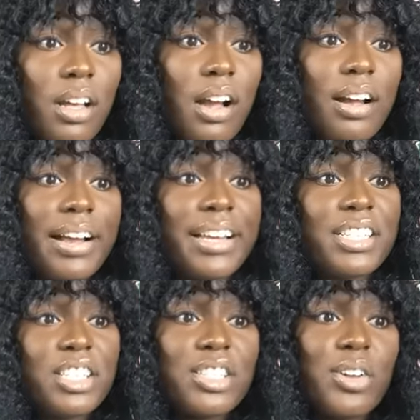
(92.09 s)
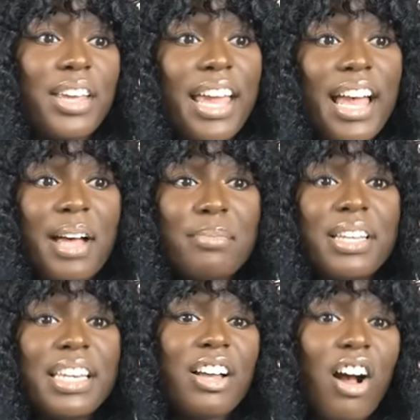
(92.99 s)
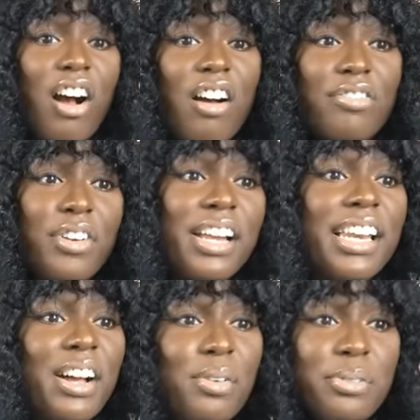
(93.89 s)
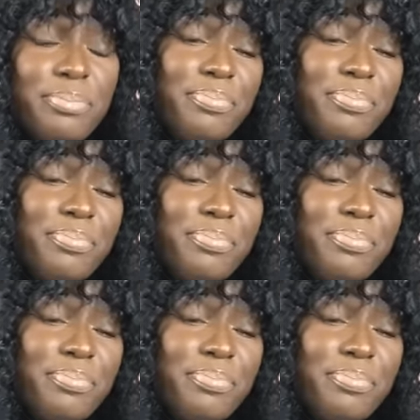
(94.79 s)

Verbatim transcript: All right. So yeah, I'm getting off right now.